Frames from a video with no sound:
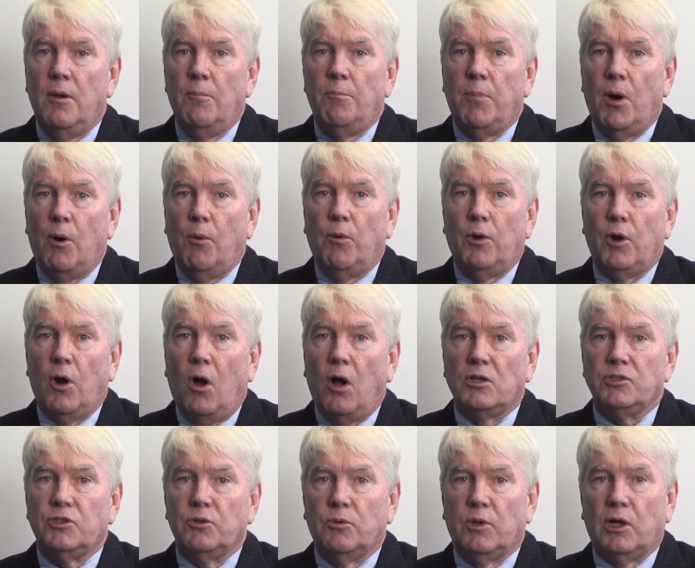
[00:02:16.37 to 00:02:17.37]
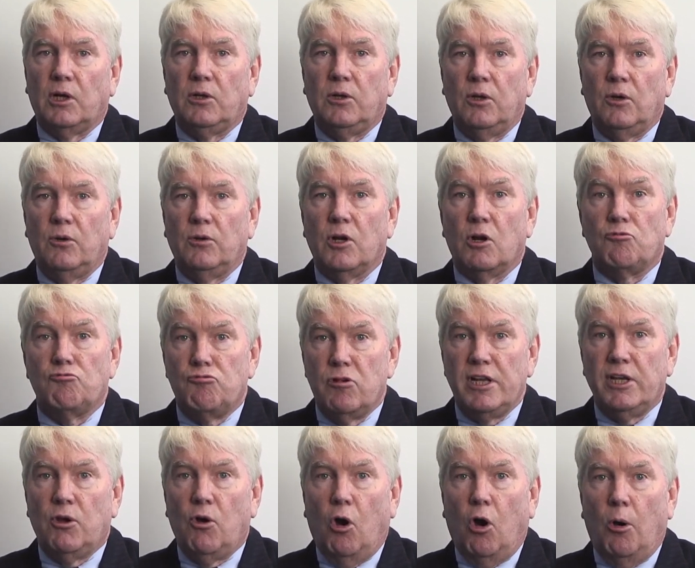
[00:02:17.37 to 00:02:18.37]
but would also include a
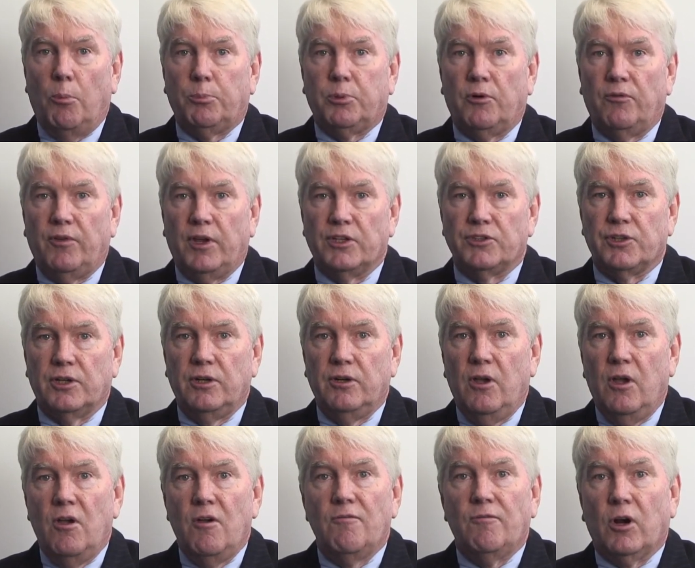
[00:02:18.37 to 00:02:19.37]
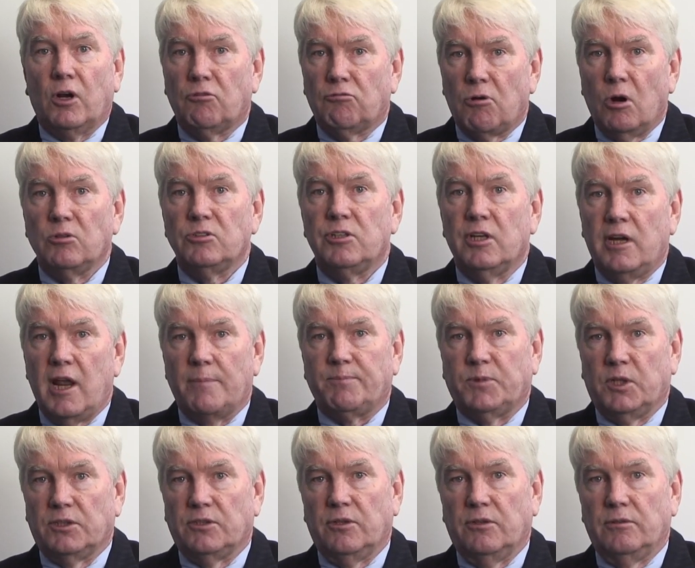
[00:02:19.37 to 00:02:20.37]
recall provision for gross
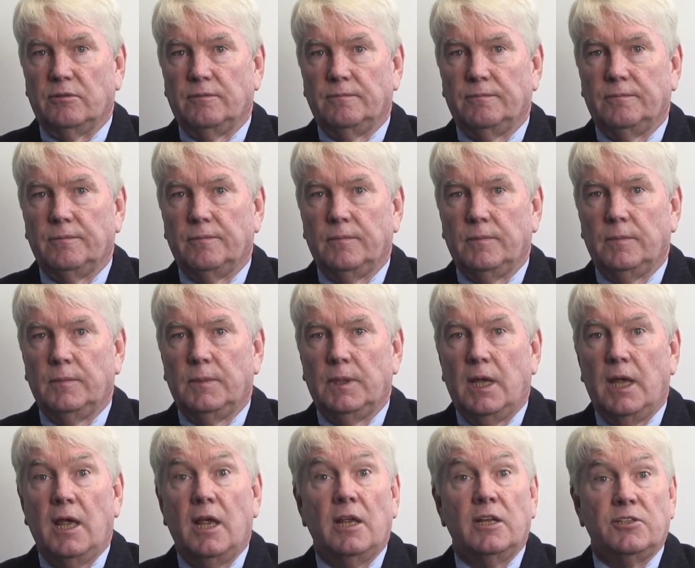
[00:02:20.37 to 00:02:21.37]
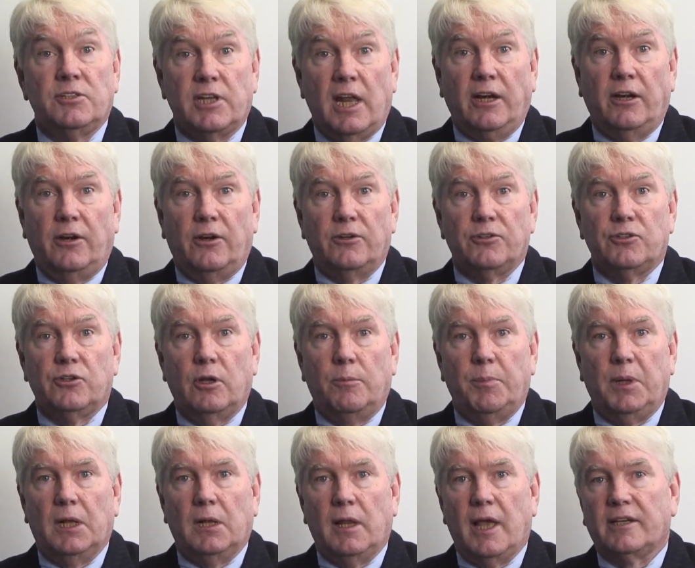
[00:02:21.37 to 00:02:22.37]
ineptitude. Senators could
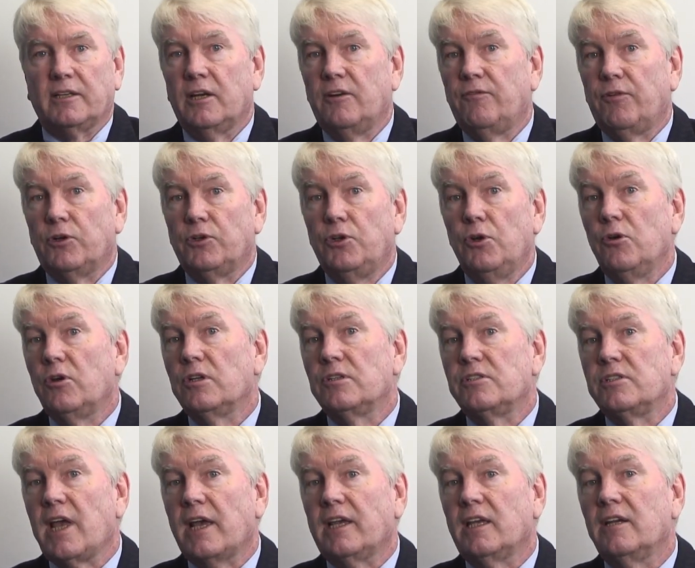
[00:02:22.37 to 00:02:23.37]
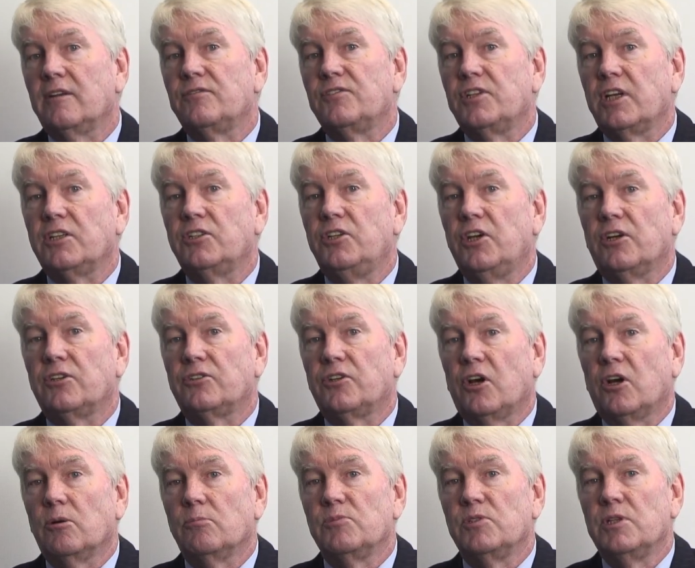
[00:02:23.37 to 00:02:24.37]
be elected for 2 consecutive 6-year
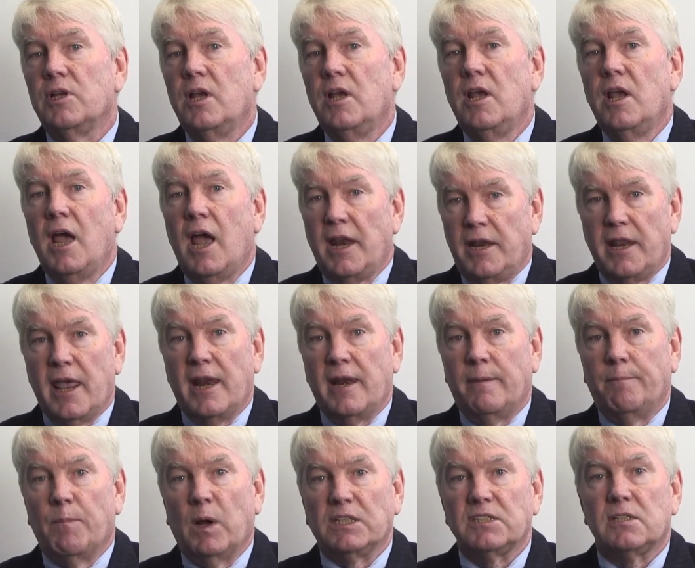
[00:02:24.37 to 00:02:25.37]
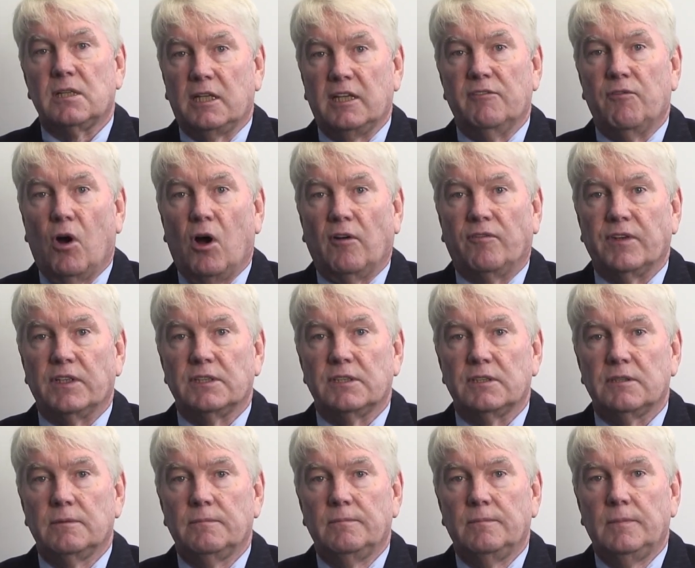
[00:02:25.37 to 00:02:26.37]
terms and then must leave
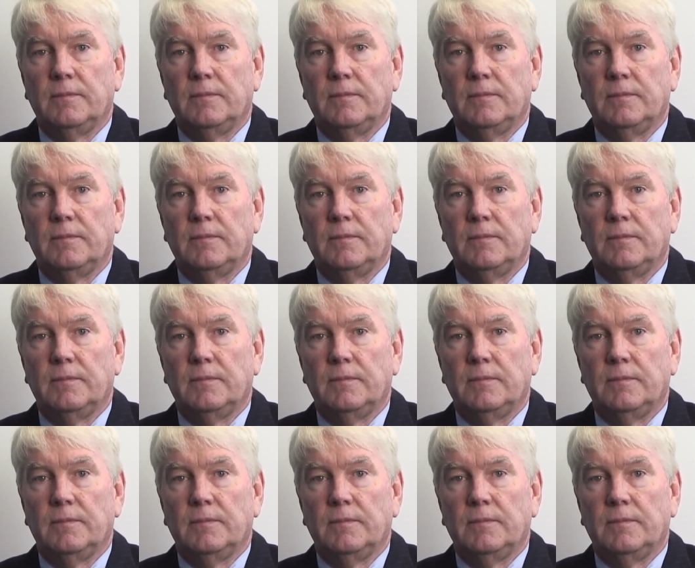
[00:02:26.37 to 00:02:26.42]
office.